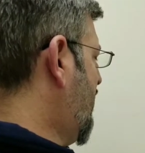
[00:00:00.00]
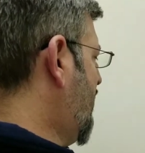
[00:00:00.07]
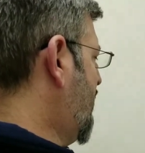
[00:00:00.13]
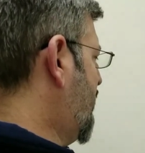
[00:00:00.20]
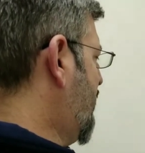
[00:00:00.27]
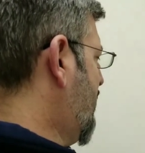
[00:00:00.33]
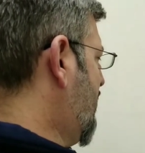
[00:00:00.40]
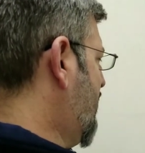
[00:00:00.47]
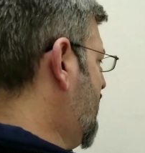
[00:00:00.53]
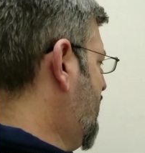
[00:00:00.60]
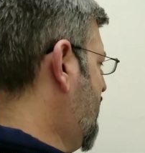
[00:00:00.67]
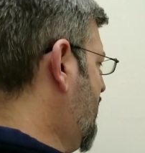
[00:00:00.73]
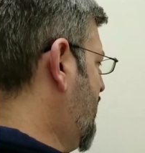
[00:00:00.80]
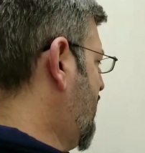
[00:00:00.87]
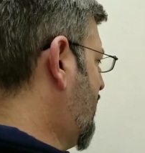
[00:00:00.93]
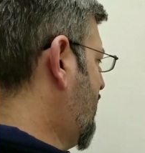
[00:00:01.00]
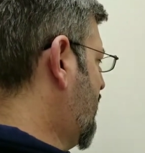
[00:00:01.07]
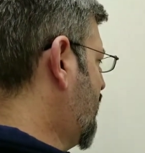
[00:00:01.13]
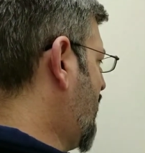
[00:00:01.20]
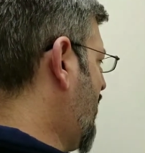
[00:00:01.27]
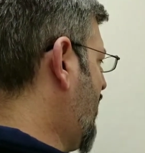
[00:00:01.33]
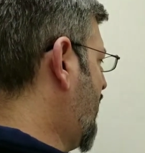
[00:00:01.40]
I have I think
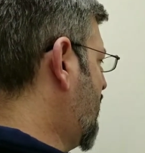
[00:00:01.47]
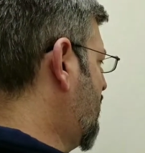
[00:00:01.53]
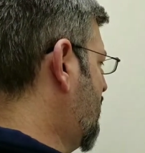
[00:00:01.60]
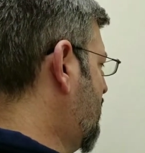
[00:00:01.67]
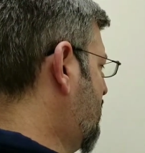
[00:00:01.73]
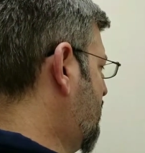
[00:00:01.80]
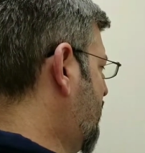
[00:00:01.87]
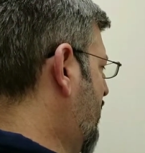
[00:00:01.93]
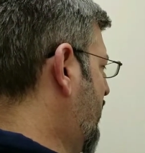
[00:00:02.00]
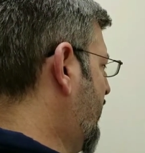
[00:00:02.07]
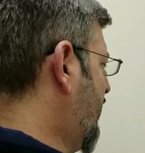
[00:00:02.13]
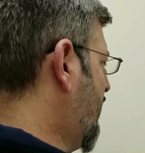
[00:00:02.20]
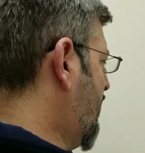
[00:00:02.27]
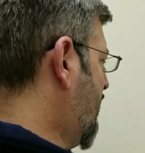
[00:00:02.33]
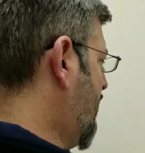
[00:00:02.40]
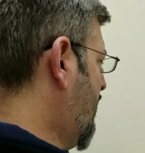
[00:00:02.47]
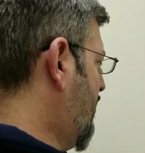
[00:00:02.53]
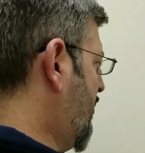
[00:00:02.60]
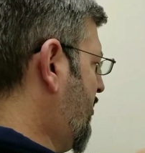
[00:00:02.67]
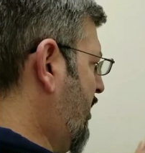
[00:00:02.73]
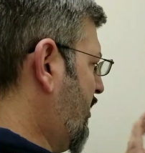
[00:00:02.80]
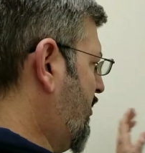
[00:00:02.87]
the dryer is blowing
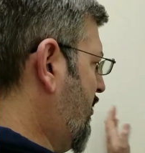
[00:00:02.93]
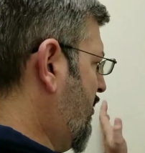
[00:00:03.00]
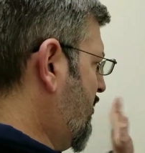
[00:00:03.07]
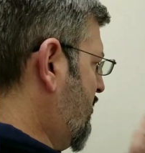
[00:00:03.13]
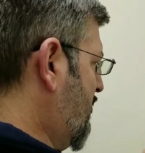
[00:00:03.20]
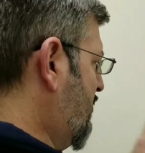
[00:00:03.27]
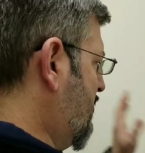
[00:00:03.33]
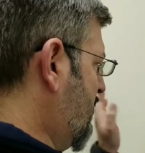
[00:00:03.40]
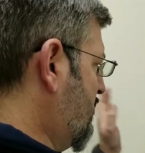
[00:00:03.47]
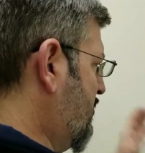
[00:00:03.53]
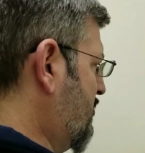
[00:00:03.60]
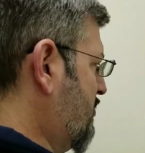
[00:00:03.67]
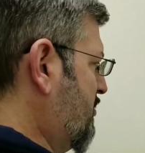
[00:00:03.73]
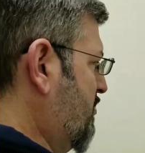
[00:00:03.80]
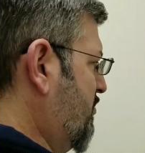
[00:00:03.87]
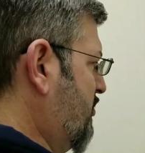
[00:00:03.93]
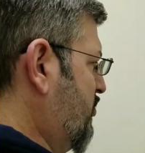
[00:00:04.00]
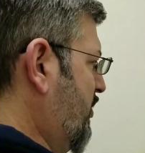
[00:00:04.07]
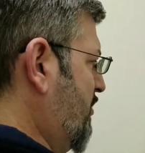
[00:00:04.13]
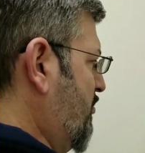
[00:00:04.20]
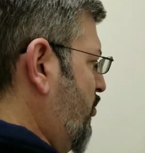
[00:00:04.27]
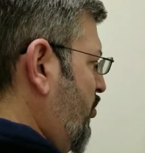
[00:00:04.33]
in the backyard. So it's
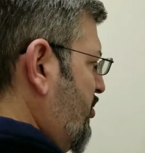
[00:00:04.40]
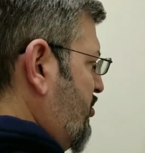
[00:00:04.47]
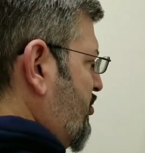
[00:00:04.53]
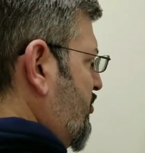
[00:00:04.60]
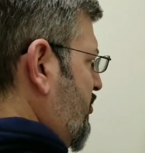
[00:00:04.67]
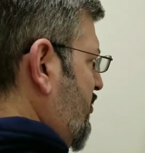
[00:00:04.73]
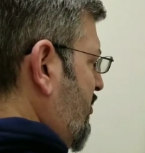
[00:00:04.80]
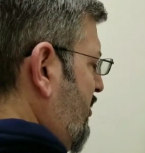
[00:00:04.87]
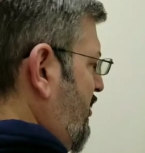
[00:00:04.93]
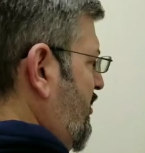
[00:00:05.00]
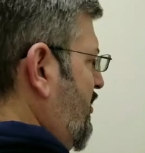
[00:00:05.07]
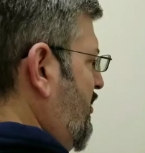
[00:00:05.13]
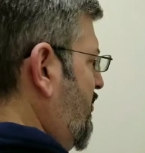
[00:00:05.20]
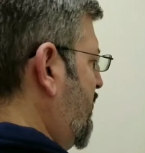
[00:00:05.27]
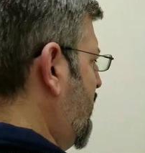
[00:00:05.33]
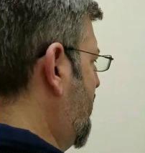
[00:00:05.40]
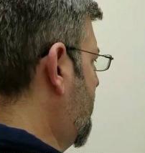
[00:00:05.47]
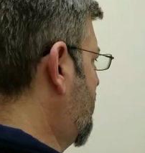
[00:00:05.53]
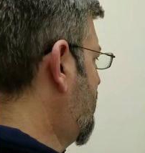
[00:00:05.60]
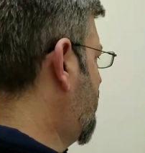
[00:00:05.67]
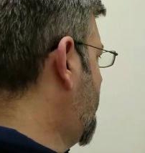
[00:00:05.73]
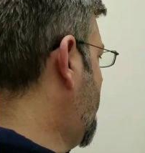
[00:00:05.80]
between moisture
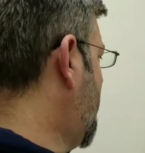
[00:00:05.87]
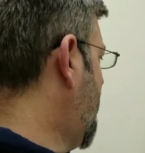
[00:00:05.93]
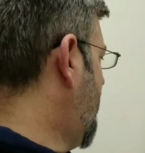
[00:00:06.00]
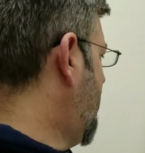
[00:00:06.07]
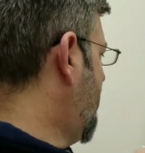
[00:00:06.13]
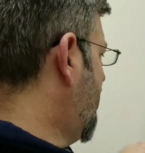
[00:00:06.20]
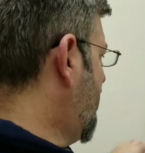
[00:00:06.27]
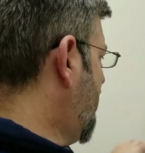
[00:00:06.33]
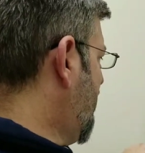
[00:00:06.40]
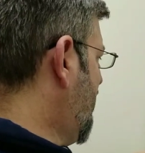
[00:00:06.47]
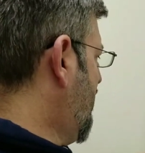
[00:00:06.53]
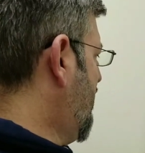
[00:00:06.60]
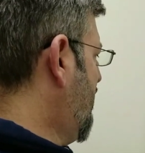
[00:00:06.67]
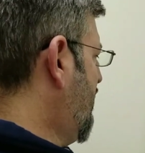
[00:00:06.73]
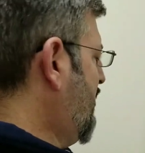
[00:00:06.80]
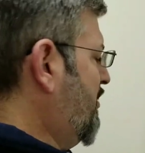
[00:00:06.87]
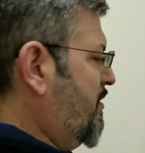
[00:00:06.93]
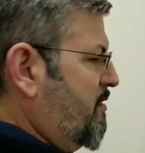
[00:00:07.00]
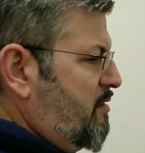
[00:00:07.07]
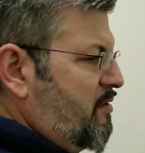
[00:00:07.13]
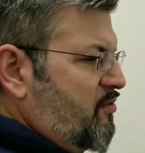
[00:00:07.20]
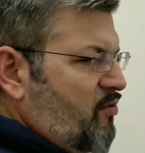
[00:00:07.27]
from the street and
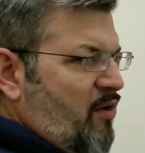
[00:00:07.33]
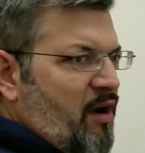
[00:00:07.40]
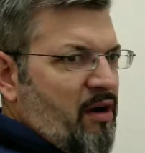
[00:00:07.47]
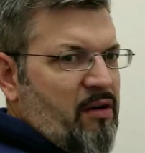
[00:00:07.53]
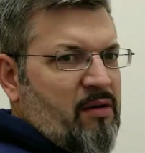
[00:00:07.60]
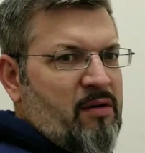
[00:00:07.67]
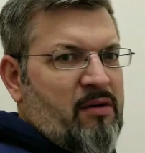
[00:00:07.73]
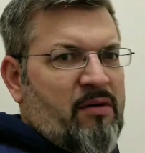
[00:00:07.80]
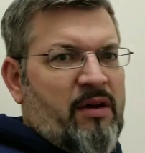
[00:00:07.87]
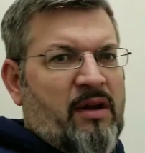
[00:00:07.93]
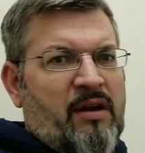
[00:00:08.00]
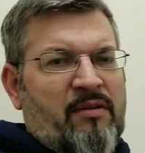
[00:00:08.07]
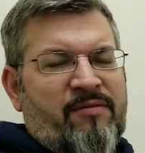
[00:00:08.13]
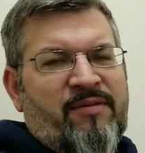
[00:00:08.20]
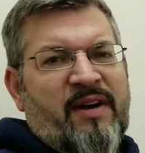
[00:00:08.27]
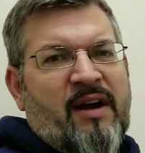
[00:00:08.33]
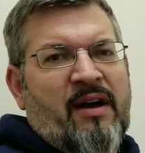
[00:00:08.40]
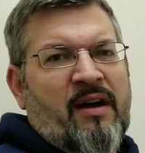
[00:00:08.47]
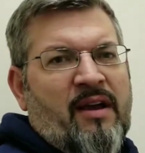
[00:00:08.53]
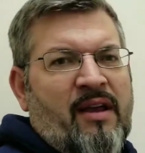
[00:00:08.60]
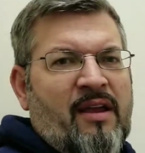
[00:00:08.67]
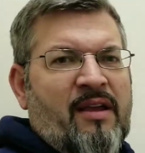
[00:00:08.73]
the dryer creating a
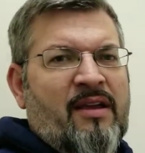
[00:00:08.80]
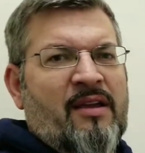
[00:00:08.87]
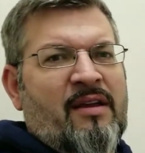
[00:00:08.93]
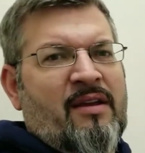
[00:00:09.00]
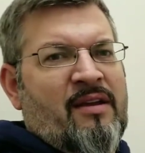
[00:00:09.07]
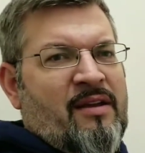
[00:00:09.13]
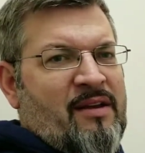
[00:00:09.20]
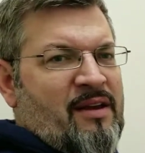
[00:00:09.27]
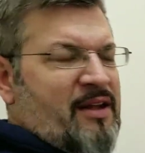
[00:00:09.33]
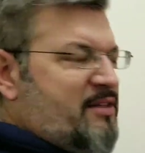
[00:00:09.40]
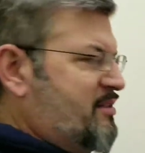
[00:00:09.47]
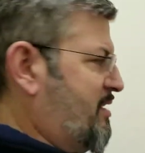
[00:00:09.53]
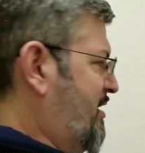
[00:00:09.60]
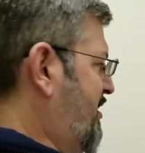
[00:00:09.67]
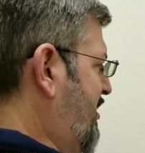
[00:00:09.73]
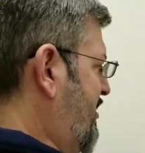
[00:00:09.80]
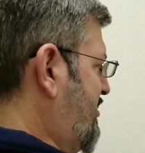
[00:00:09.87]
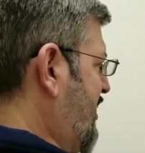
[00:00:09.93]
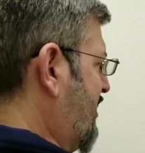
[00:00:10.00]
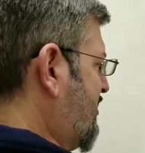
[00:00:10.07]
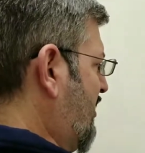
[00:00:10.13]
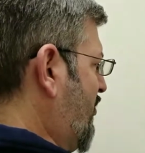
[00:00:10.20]
fog. It's
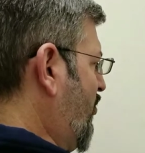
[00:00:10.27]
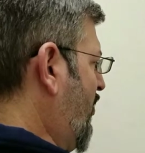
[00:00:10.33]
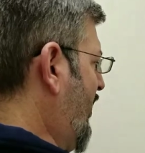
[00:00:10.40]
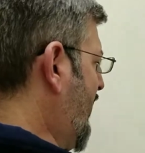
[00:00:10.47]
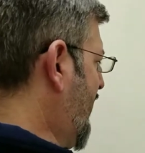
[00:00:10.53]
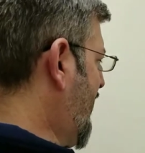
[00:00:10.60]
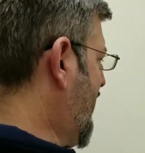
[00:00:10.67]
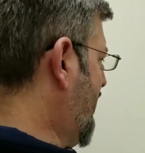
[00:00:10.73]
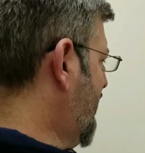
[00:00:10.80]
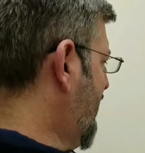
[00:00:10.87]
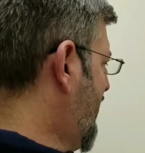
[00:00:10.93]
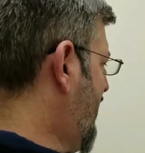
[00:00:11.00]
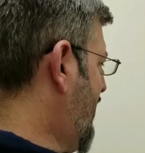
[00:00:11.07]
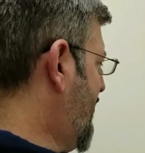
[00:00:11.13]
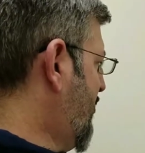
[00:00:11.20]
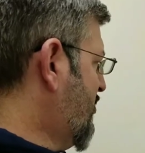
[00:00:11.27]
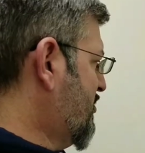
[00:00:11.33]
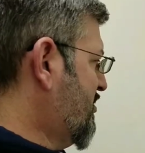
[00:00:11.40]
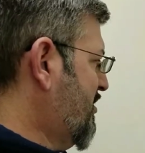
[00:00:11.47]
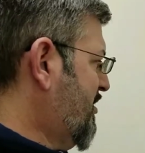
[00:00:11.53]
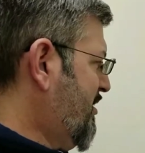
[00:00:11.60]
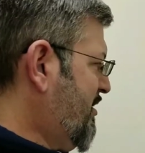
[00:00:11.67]
actually whiting out the
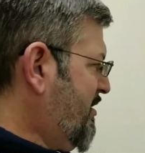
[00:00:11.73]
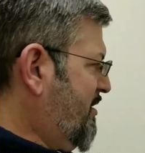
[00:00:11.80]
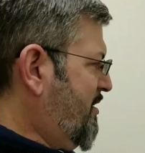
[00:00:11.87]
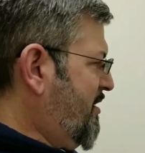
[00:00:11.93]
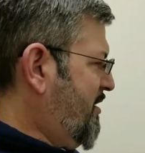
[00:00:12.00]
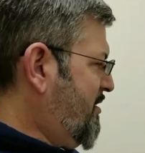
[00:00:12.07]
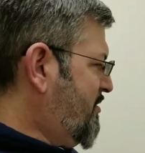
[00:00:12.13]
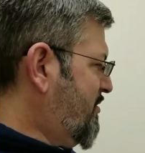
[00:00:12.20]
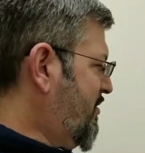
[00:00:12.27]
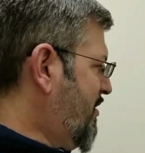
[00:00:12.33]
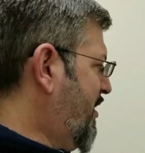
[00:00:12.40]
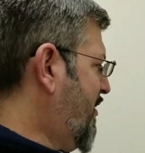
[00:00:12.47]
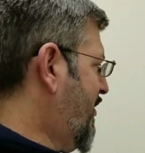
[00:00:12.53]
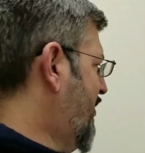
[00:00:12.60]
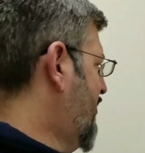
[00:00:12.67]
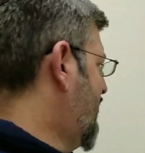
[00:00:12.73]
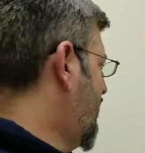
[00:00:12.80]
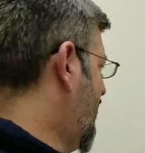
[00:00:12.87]
cameras in certain areas.